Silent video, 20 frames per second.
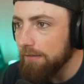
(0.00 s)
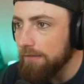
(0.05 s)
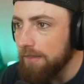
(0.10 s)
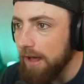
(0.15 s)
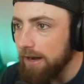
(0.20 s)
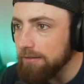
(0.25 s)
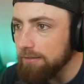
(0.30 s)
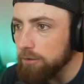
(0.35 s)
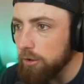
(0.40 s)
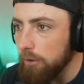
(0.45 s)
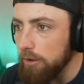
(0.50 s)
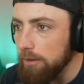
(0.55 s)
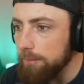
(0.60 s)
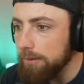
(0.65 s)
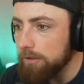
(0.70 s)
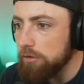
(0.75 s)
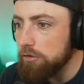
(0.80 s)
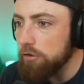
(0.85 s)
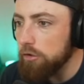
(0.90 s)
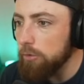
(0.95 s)
That is going to
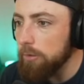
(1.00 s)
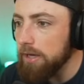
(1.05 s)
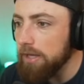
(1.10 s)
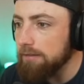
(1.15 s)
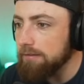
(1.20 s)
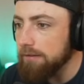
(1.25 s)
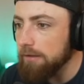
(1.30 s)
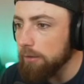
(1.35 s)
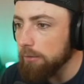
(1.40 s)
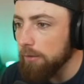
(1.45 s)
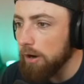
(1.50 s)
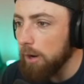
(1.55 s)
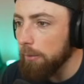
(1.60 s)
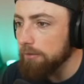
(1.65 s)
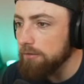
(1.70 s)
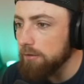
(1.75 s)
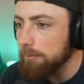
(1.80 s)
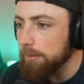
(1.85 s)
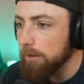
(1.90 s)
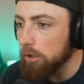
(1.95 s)
be two hits in a row.
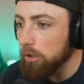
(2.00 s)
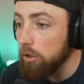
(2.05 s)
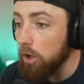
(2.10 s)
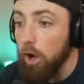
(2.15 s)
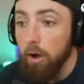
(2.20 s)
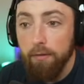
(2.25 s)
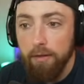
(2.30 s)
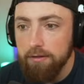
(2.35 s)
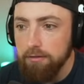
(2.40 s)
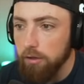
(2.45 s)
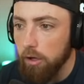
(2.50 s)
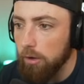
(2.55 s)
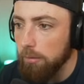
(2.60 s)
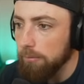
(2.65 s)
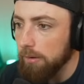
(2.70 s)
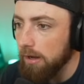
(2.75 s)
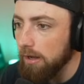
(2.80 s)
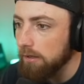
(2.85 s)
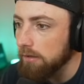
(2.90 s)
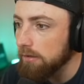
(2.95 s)
It's a miracle. Oh, that's a
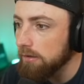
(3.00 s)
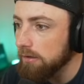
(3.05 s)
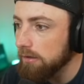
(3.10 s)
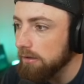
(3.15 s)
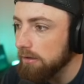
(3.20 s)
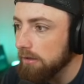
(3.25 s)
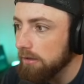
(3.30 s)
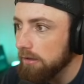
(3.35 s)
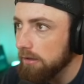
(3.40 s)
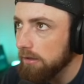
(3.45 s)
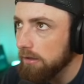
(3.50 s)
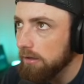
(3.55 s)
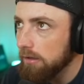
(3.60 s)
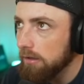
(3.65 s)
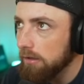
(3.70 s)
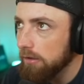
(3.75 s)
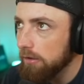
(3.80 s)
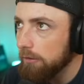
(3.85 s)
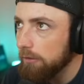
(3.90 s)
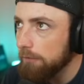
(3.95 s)
home run.
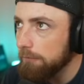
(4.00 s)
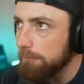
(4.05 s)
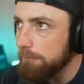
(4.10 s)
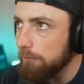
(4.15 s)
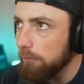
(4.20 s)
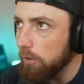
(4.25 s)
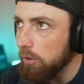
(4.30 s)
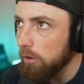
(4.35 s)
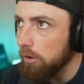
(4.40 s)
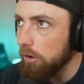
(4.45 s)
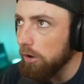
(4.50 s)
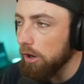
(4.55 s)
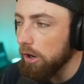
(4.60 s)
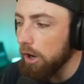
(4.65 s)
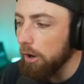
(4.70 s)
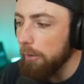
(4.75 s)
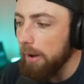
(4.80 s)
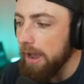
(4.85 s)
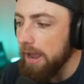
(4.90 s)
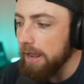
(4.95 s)

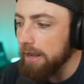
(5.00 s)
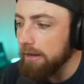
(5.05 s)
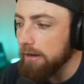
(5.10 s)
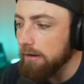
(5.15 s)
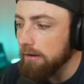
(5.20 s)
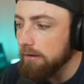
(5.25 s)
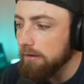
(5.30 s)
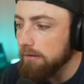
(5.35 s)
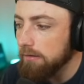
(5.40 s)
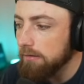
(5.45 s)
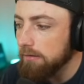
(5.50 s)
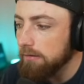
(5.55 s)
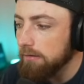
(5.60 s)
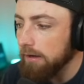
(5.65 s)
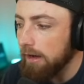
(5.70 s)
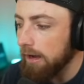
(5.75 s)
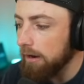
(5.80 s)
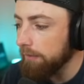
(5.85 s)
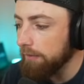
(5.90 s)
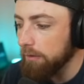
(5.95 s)
408.
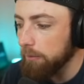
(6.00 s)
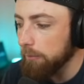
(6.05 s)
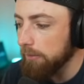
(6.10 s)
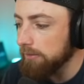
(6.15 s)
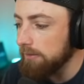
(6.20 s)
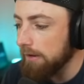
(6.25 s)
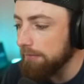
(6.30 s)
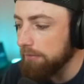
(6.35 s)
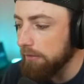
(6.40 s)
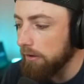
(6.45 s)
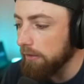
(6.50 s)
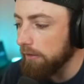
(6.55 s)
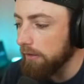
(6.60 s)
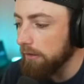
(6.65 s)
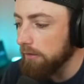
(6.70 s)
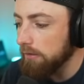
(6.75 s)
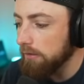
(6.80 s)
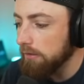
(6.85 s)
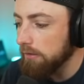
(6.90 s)
I don't think it went that far, though.